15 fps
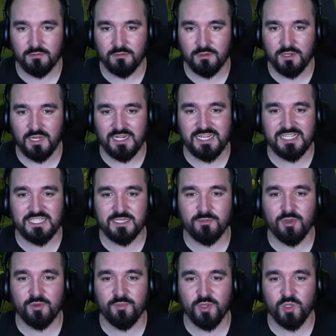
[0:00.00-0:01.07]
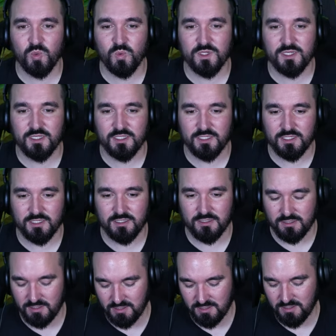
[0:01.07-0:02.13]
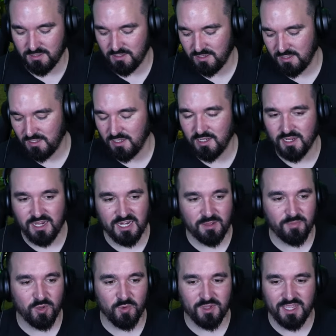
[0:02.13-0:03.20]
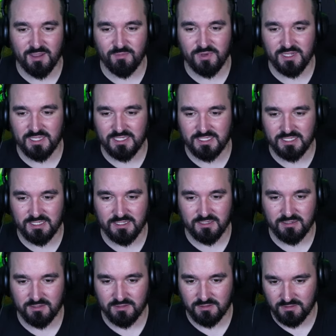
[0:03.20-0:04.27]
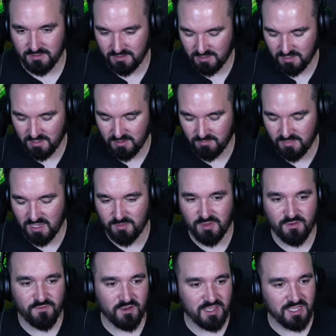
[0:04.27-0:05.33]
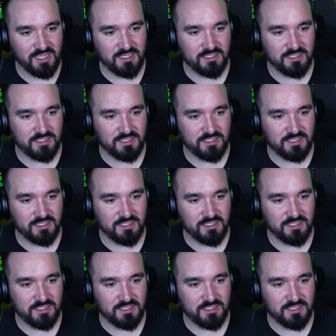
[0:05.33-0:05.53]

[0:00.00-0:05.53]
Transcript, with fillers: I did some more poo. Can I poo again, please? Maybe if I eat.